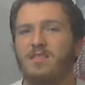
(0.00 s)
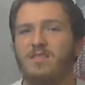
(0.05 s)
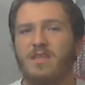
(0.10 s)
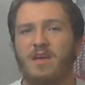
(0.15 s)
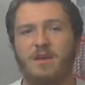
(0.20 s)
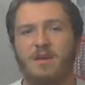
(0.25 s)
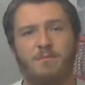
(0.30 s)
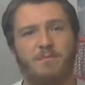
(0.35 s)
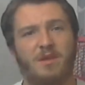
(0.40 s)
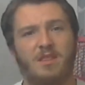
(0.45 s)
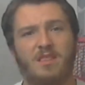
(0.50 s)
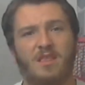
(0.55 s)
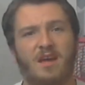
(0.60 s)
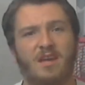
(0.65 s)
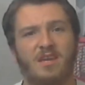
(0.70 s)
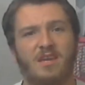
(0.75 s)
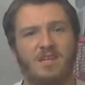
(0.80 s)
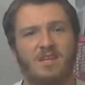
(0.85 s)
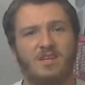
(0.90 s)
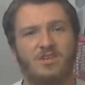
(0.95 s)
they've been
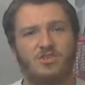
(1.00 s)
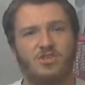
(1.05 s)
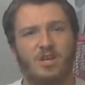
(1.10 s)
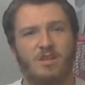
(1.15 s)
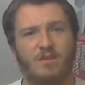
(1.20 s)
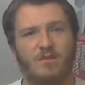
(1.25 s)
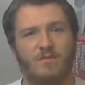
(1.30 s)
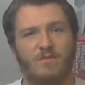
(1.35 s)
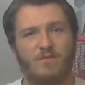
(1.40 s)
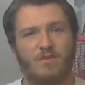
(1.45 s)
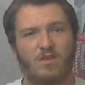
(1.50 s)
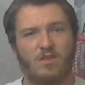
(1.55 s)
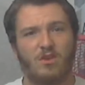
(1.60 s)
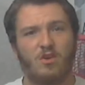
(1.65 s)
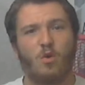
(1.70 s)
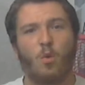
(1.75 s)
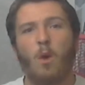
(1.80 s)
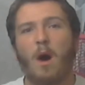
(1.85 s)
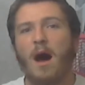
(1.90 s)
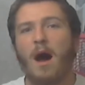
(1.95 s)
liking each other for a
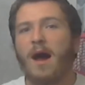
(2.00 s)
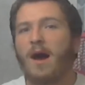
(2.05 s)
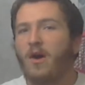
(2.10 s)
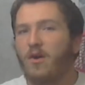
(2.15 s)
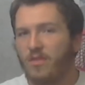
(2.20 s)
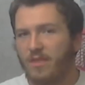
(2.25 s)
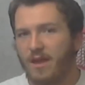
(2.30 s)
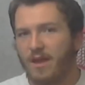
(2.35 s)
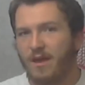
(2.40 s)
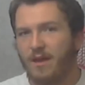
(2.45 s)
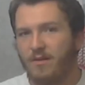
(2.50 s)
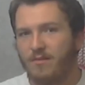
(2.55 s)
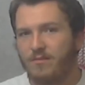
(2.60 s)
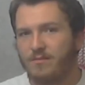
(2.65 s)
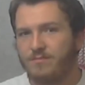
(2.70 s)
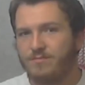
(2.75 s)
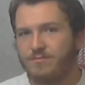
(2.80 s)
little while now.